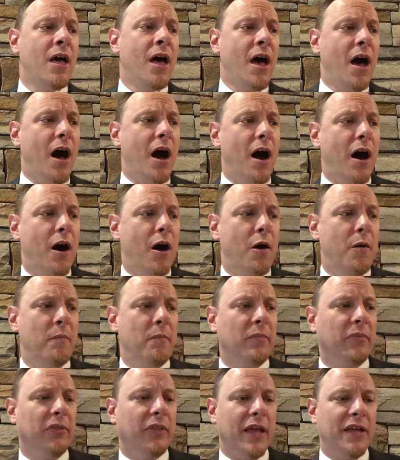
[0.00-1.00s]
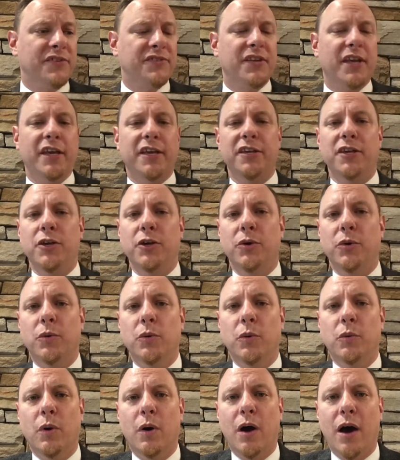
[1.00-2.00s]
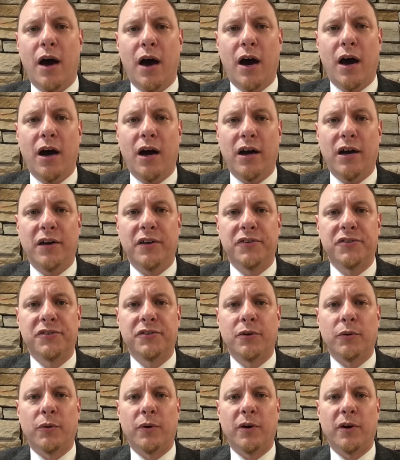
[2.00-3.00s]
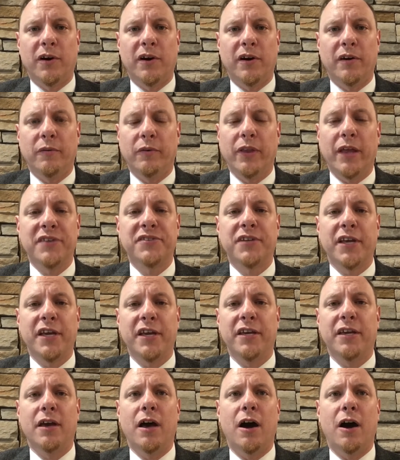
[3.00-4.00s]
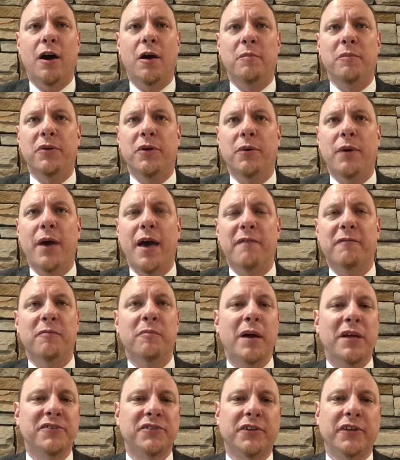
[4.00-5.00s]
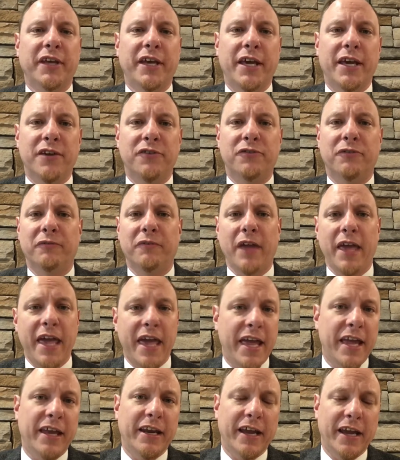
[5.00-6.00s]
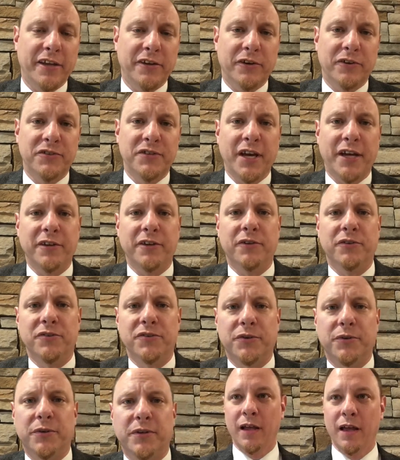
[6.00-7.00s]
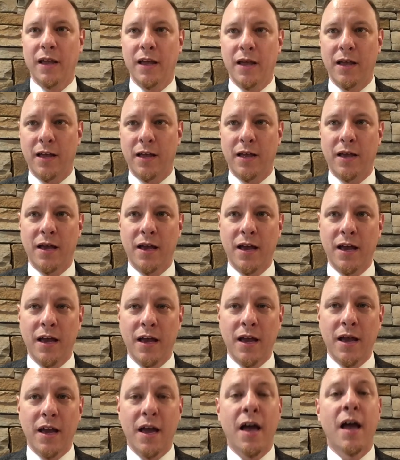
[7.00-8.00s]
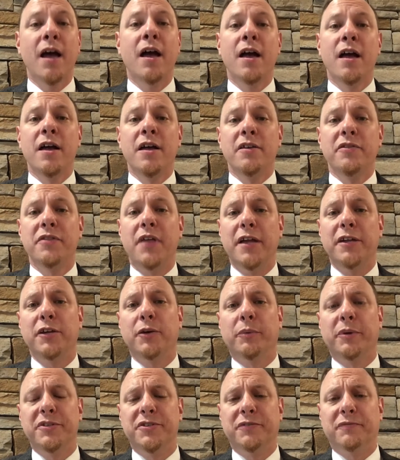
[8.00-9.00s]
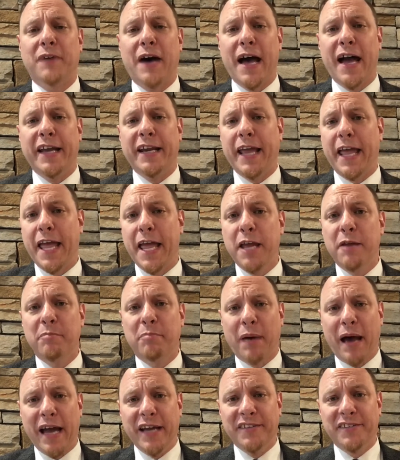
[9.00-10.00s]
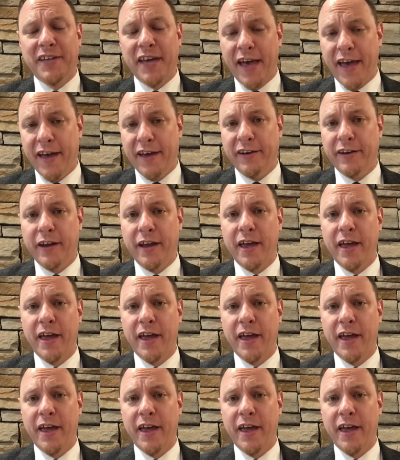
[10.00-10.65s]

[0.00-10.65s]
Let's say you you have a mental age of 8 and you're 10 years old. Then you would divide 8 by 10